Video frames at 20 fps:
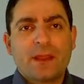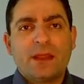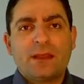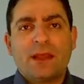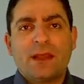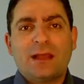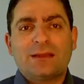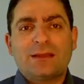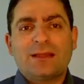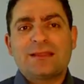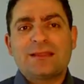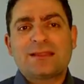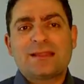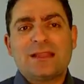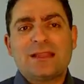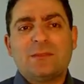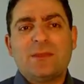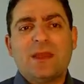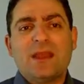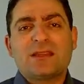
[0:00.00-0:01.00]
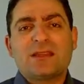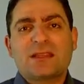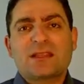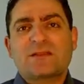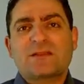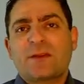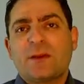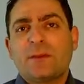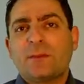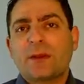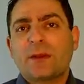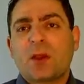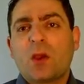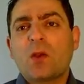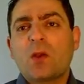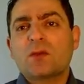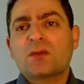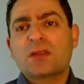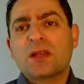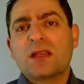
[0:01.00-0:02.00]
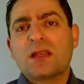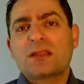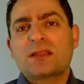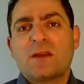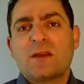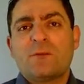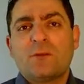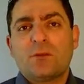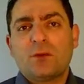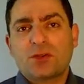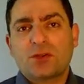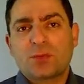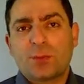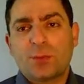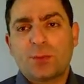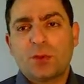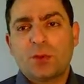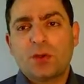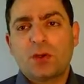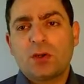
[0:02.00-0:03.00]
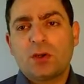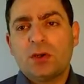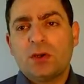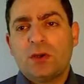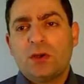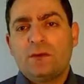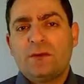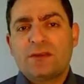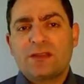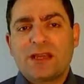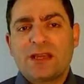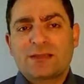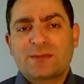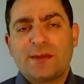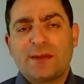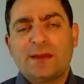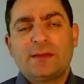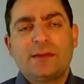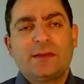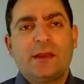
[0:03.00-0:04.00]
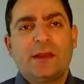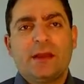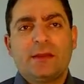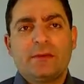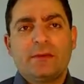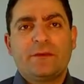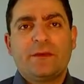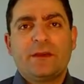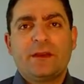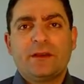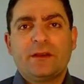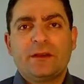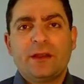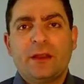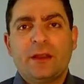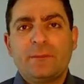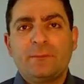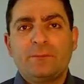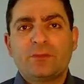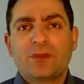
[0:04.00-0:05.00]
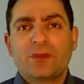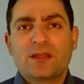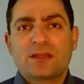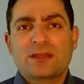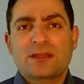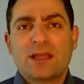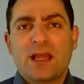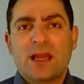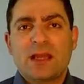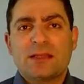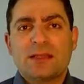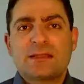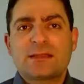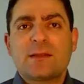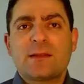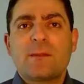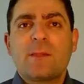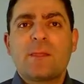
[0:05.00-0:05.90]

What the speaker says: Now this image is from the Gonzalez and Woods book, which has been referred in the slides.